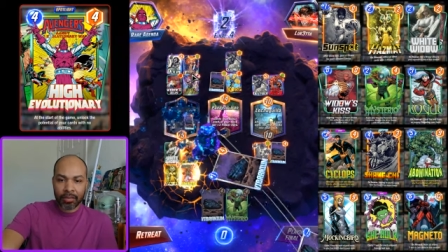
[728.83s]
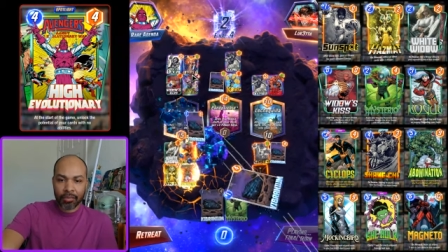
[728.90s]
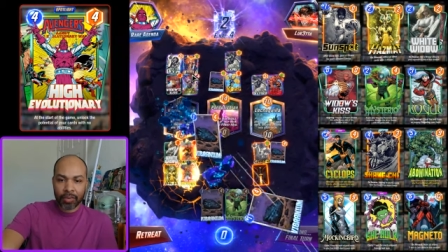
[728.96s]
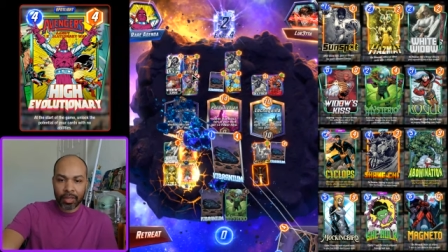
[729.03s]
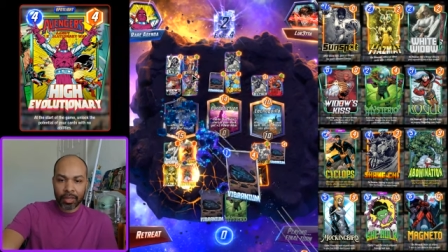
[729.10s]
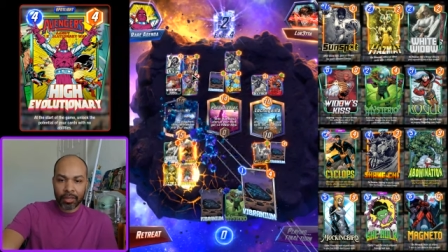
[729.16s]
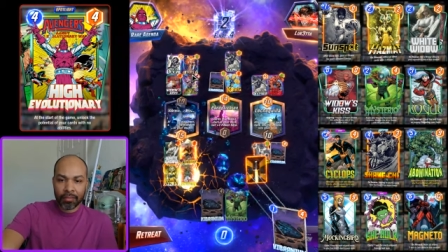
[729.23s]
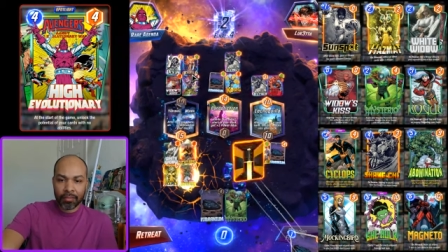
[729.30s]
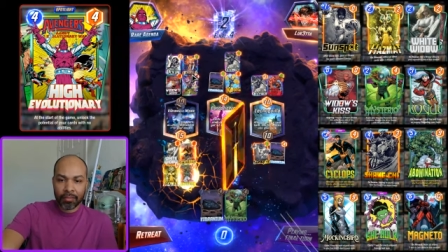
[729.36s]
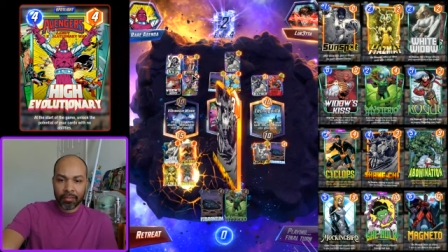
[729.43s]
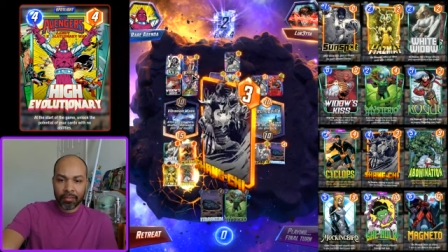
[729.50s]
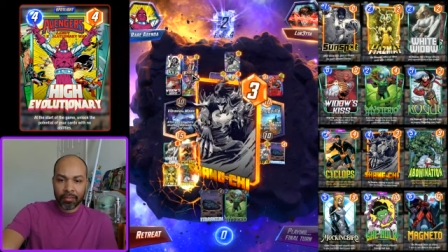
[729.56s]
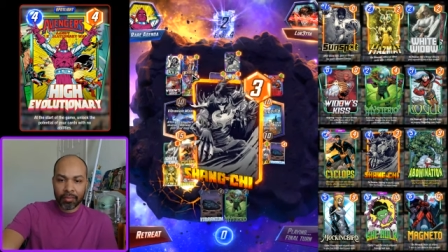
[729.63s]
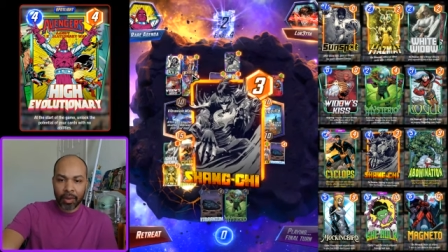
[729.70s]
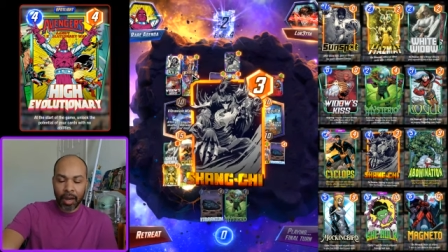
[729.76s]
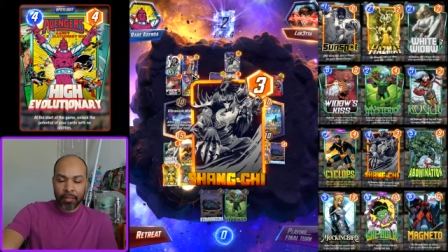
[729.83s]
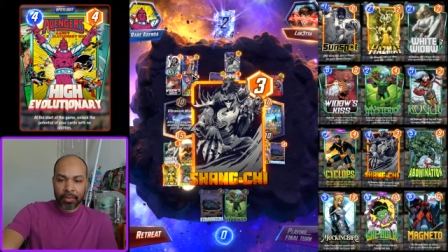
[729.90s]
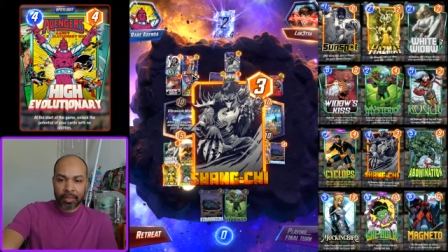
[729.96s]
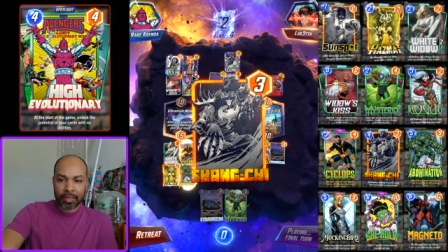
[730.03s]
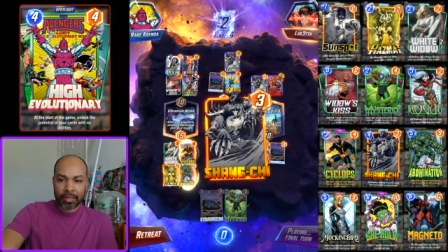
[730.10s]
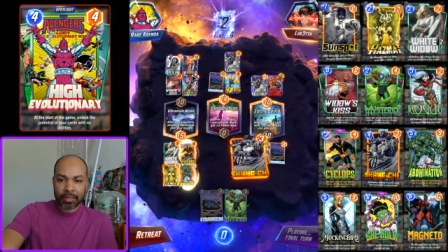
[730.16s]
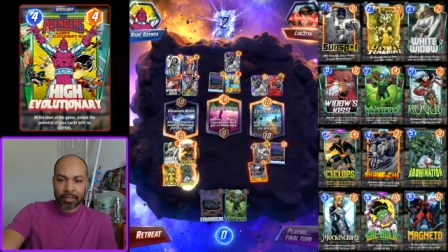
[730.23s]
We
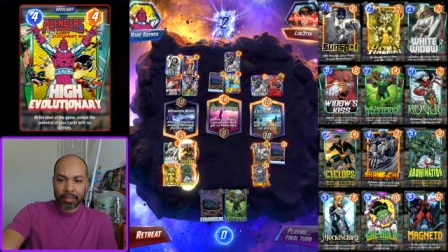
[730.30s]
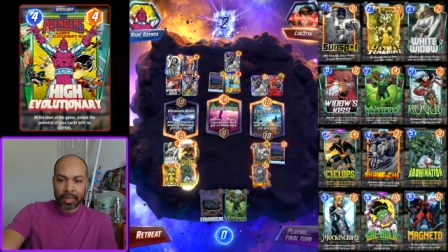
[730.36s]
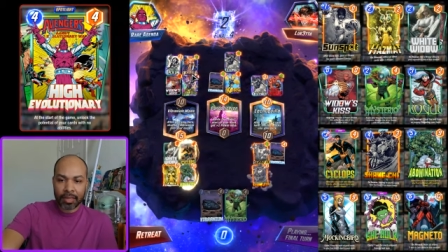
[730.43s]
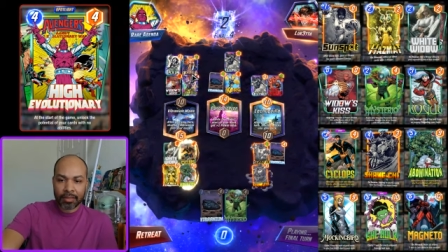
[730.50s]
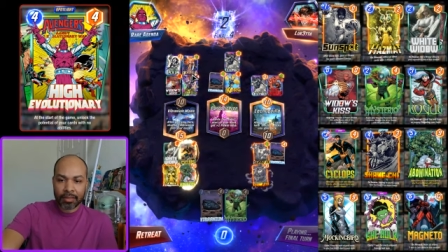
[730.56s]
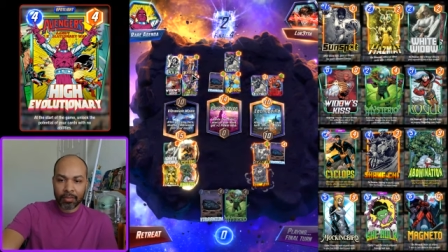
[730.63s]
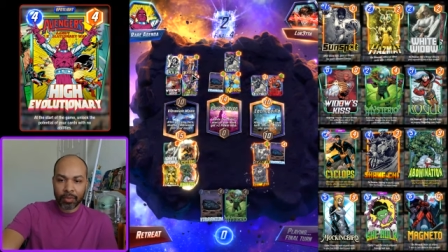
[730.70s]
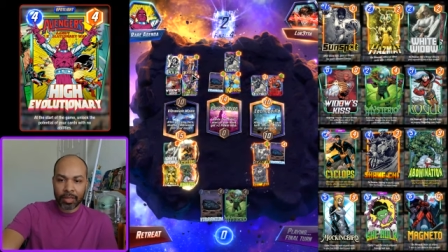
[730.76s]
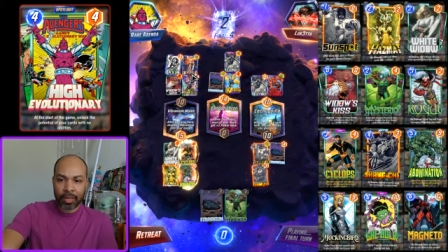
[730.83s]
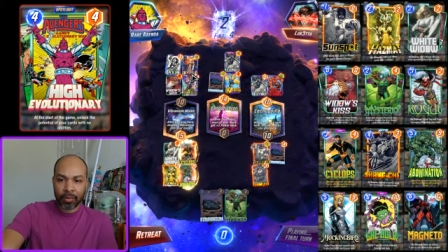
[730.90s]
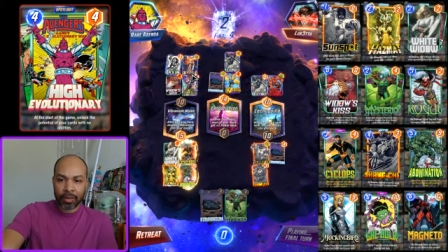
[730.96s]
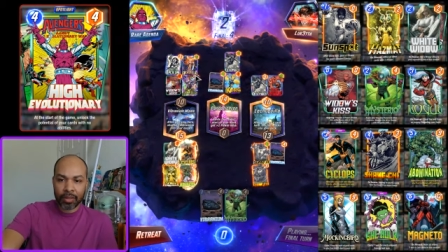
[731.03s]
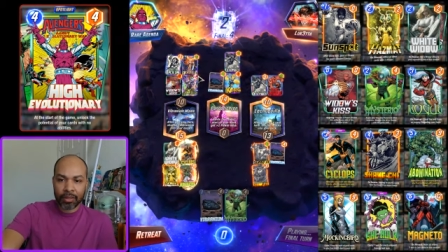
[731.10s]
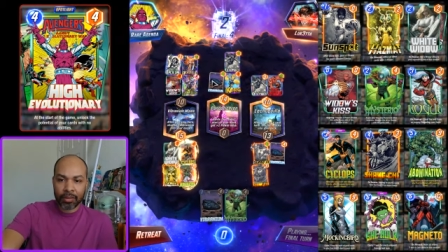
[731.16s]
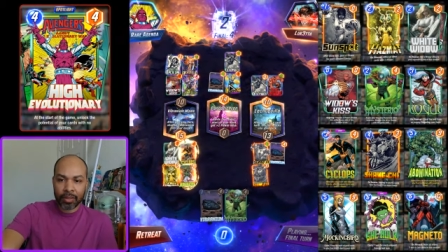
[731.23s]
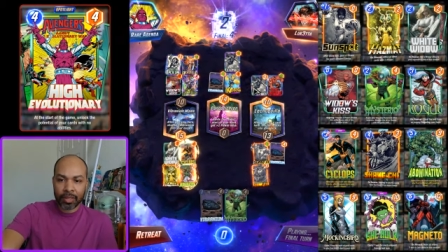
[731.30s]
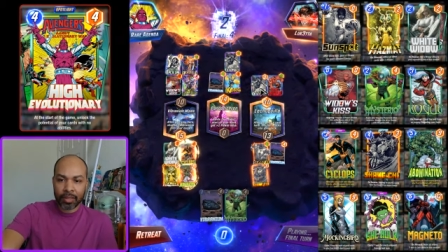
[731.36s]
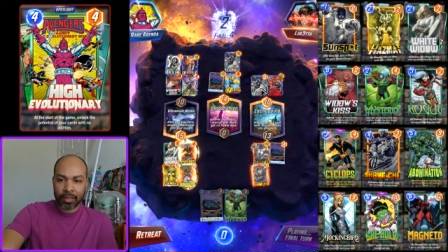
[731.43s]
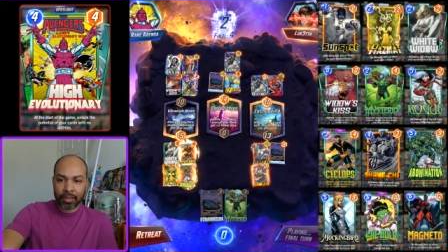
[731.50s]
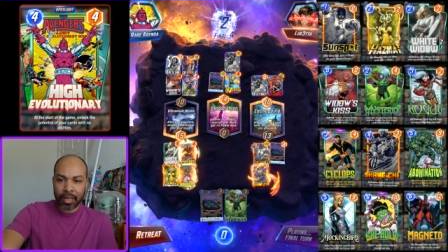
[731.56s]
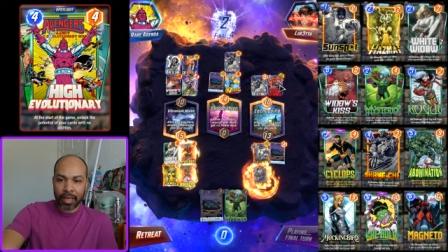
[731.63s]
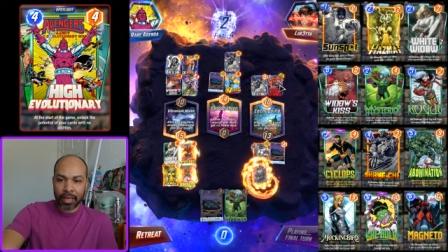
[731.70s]
properly assessed what they were
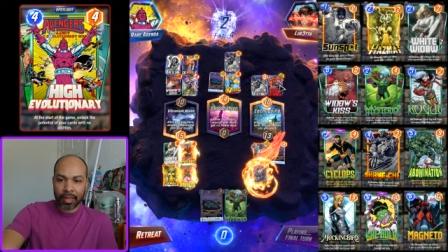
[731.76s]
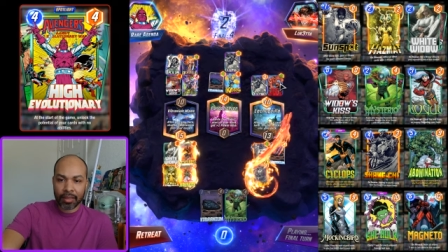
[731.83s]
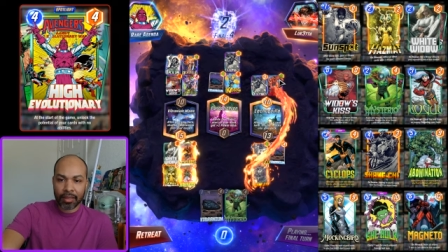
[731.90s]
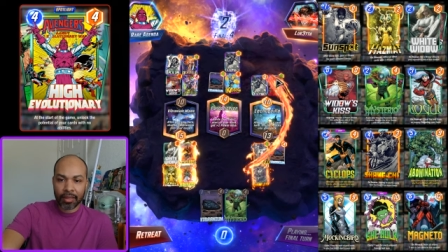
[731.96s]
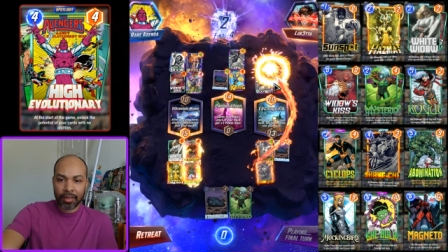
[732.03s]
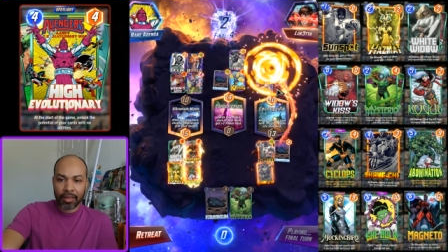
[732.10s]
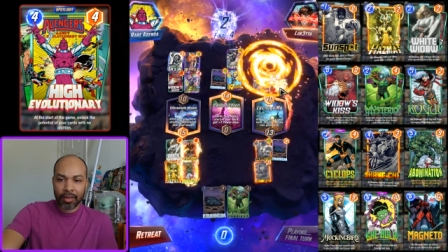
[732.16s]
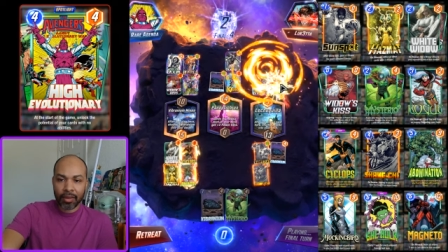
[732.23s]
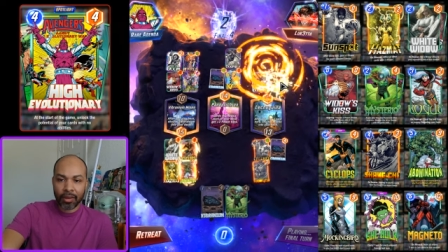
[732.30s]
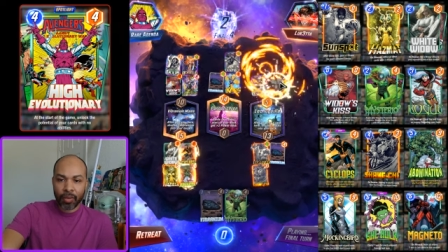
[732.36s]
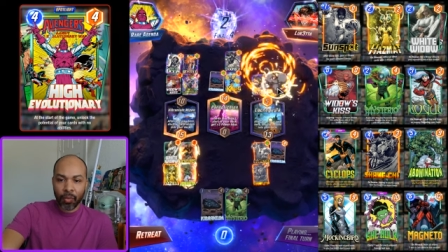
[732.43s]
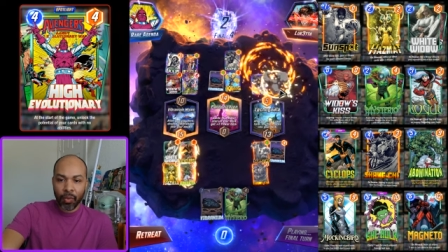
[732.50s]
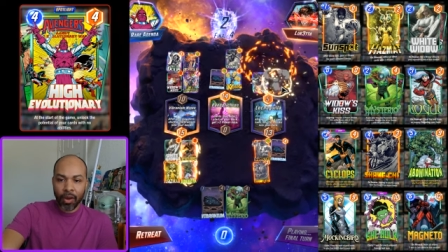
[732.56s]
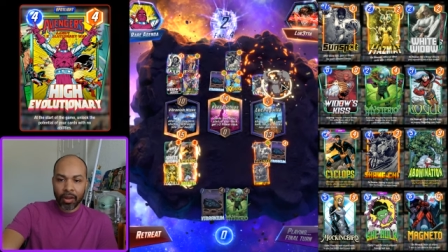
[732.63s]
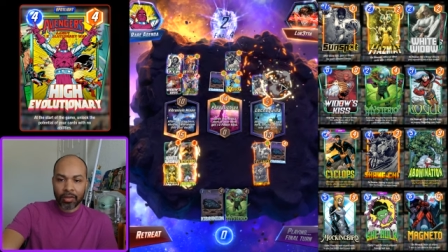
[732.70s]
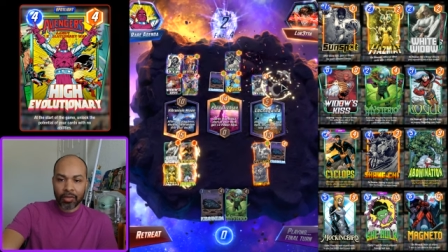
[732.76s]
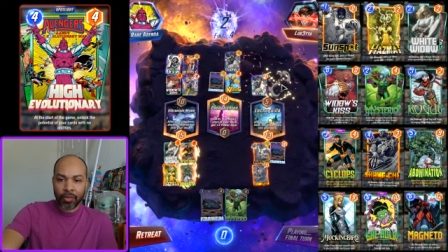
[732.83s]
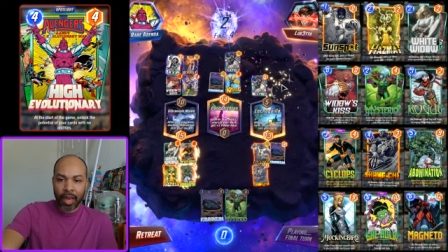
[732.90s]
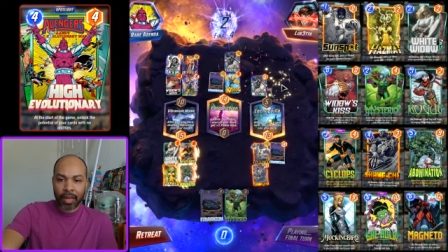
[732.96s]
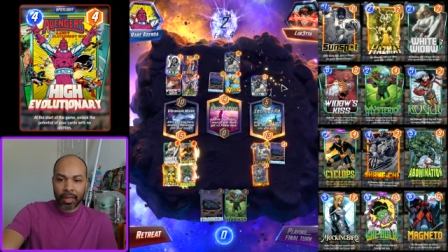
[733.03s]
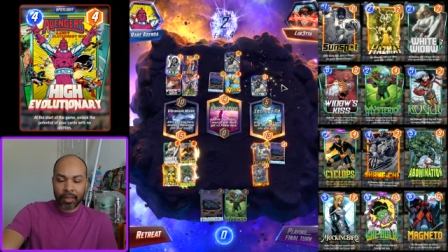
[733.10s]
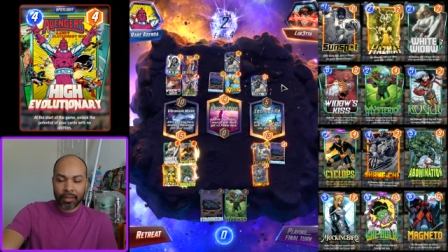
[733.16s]
doing. They walked
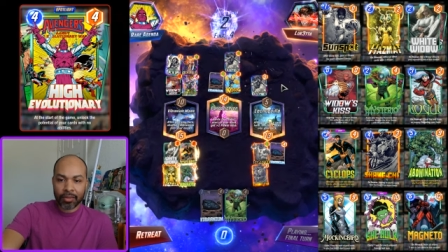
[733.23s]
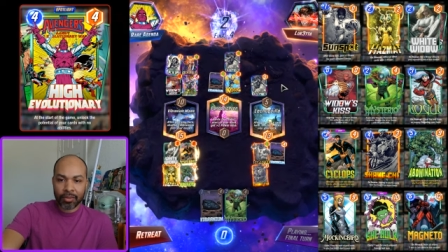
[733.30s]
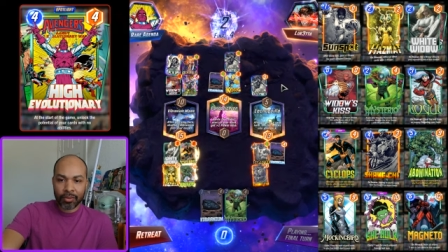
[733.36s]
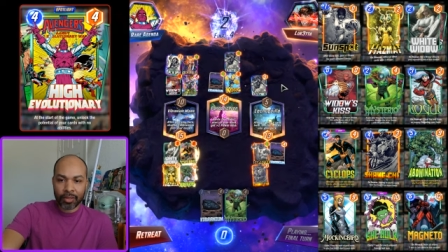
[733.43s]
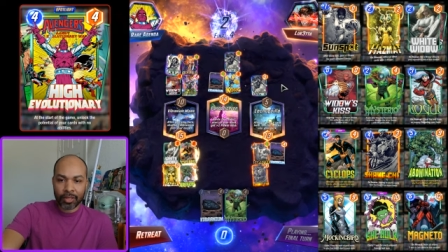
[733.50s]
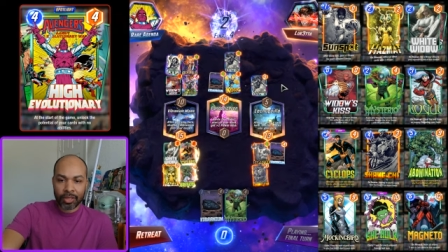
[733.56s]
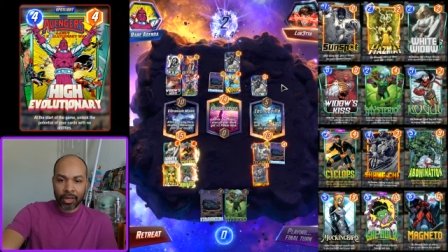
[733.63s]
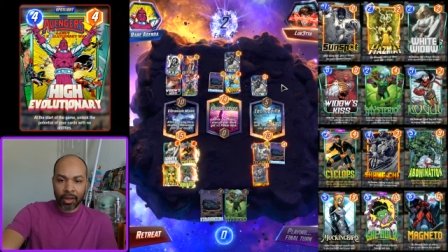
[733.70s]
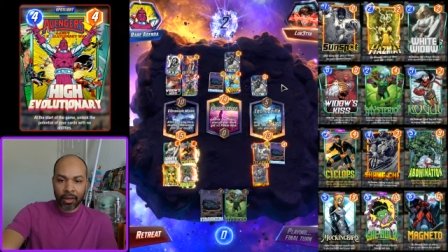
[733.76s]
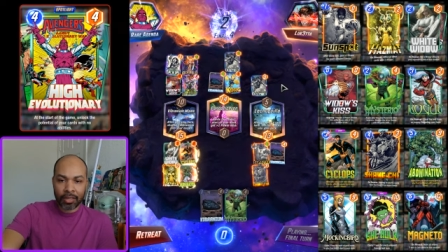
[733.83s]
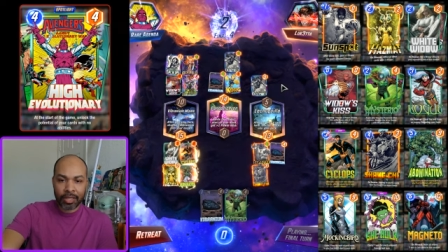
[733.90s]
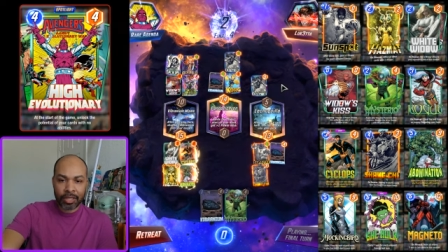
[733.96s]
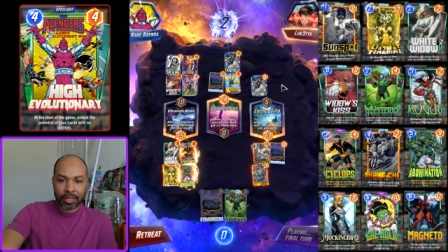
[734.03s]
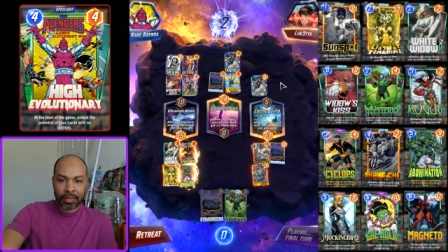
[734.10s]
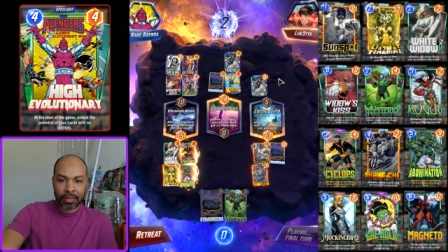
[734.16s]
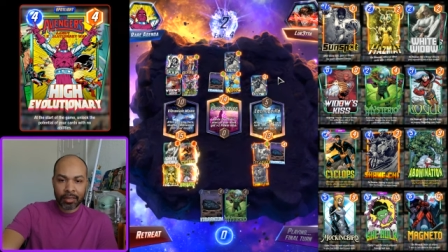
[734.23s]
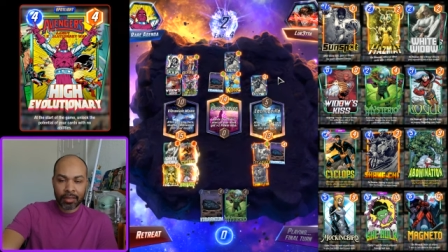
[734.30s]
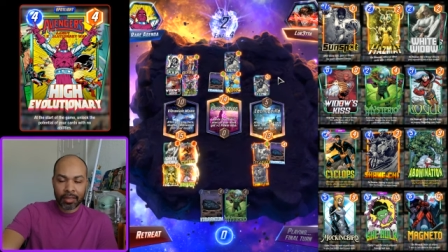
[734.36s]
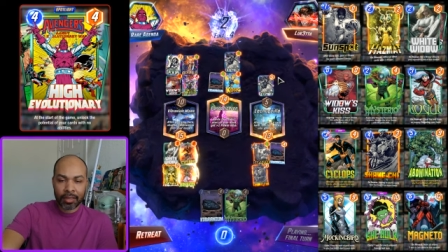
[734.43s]
right into a Shang-Chi.